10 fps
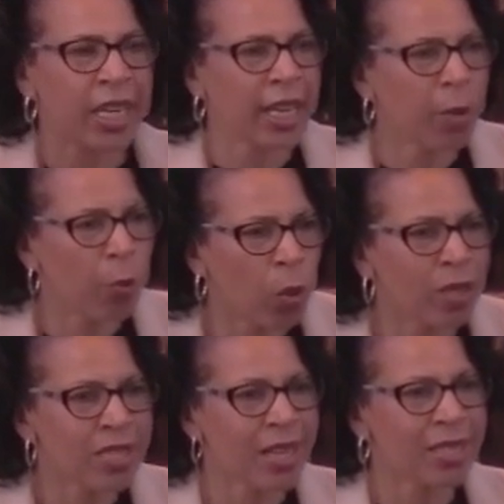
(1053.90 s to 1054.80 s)
and he
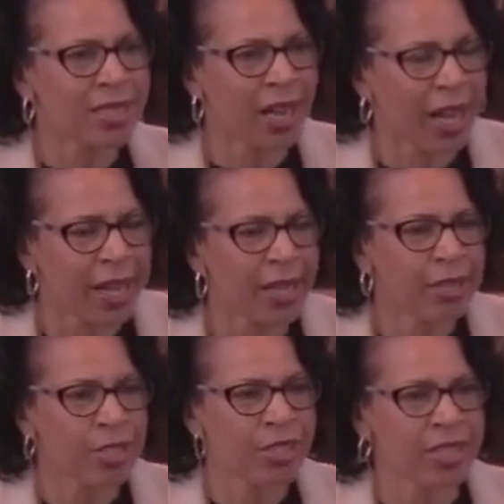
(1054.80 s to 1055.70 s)
wants us to
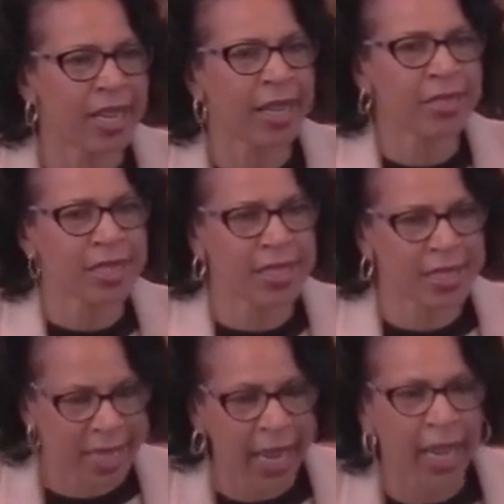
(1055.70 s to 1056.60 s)
understand
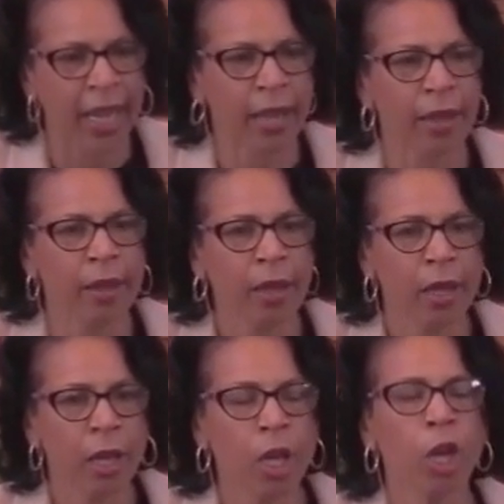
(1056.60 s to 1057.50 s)
today.
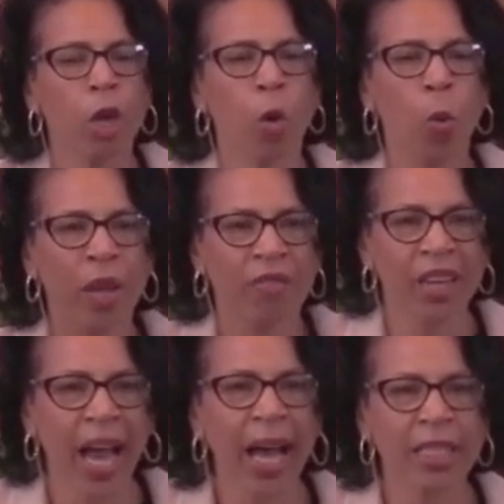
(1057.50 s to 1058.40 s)
We've
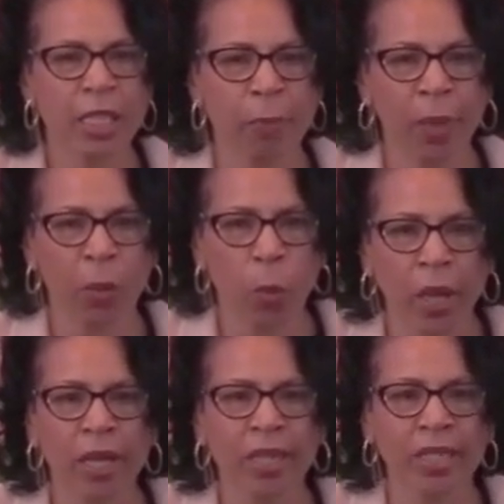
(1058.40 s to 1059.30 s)
got to be
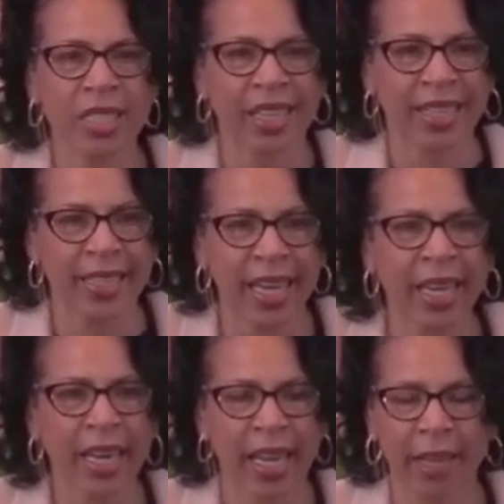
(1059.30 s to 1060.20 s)
willing to
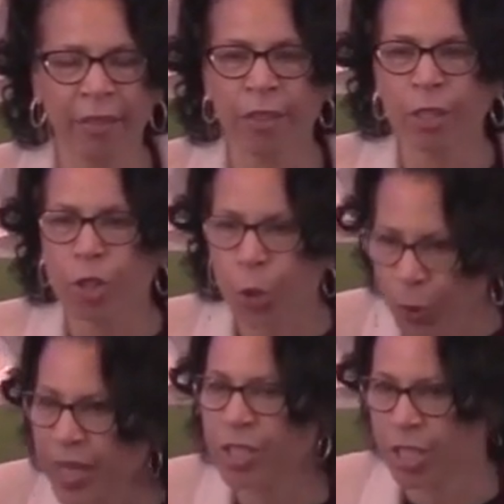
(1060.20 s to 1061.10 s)
get in the
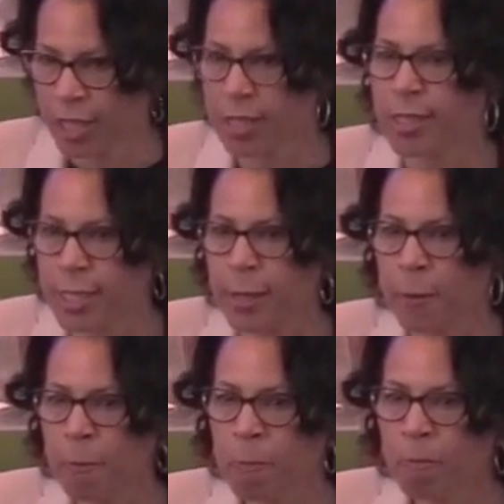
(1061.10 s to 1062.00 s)
trenches,
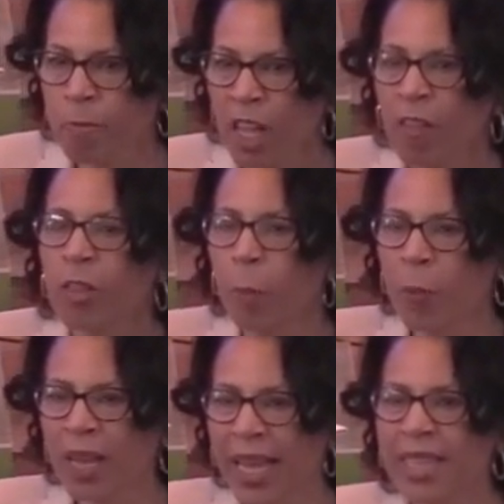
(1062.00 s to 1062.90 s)
the
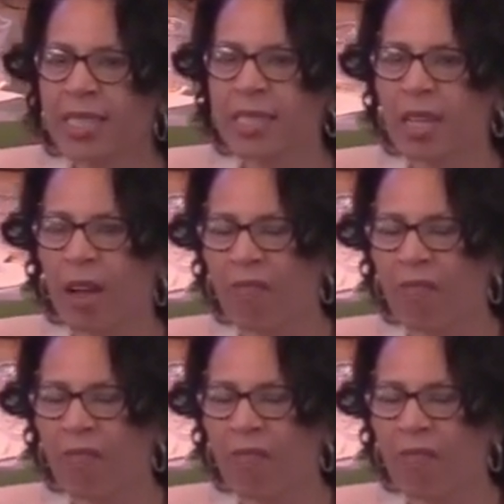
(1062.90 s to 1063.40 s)
places of